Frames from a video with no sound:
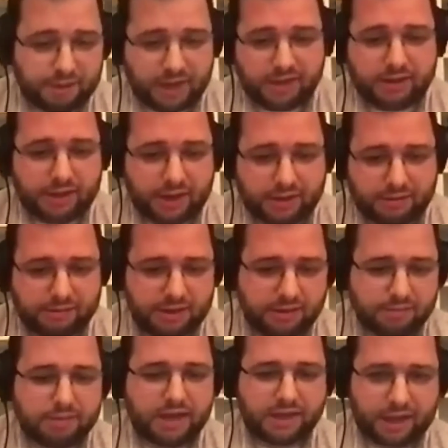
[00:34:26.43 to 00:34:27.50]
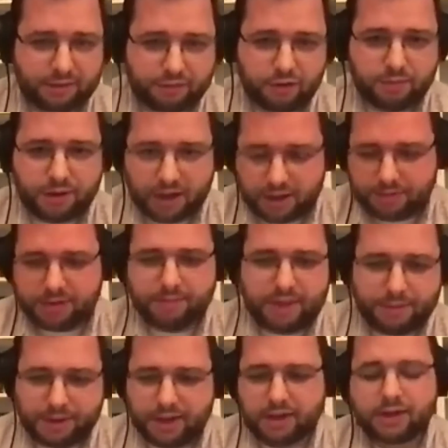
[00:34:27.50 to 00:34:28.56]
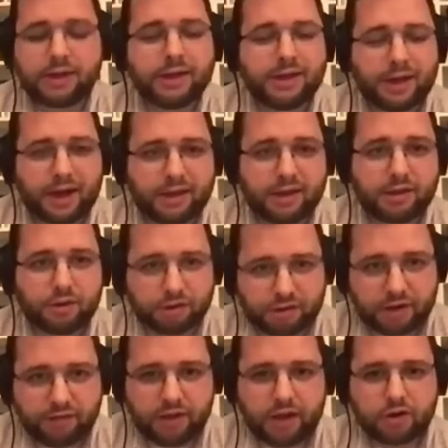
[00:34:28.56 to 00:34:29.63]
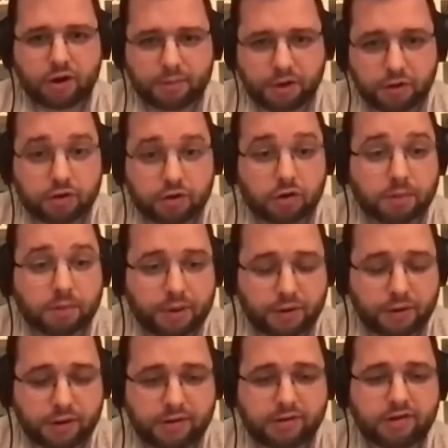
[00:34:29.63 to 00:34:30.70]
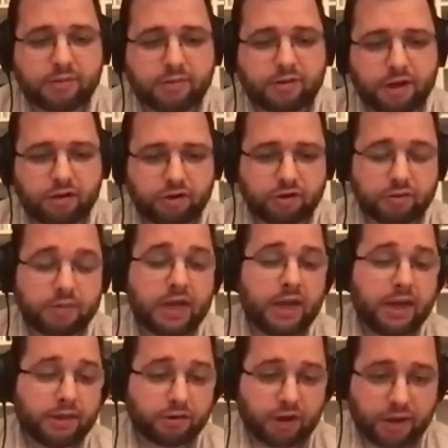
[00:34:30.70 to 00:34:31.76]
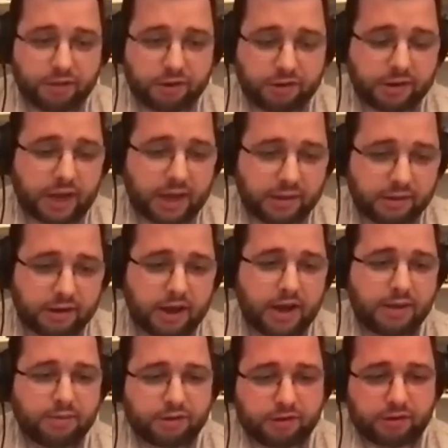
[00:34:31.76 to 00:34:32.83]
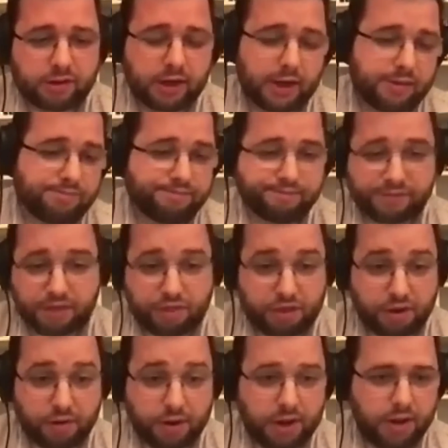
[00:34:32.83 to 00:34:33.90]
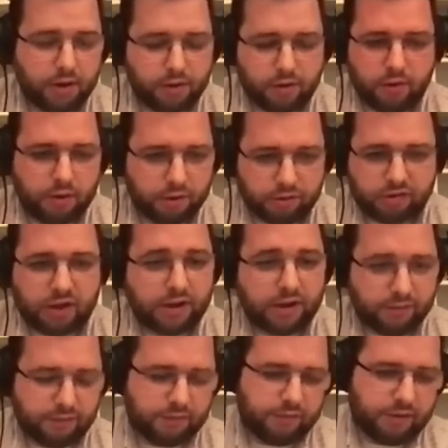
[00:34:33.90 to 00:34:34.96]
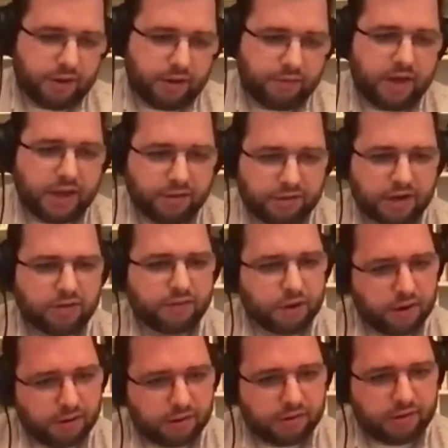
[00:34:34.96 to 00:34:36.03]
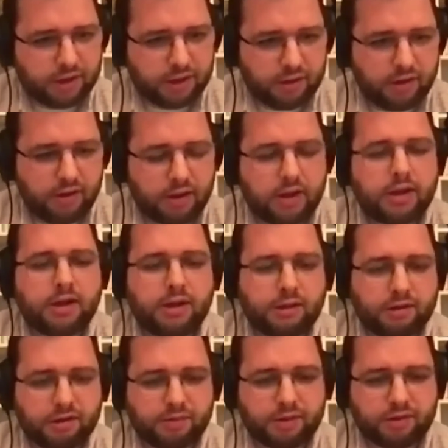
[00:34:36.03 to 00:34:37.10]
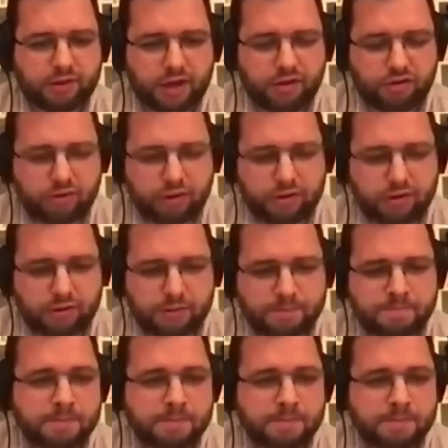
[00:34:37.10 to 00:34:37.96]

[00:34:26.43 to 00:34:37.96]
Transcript: I, I didn't make that faux pas, but maybe I, I did. There is definitely a hermeneutical component to dispensationalism. There's obviously an end times um, theory or, or set of events that are very distinctly dispensationalist.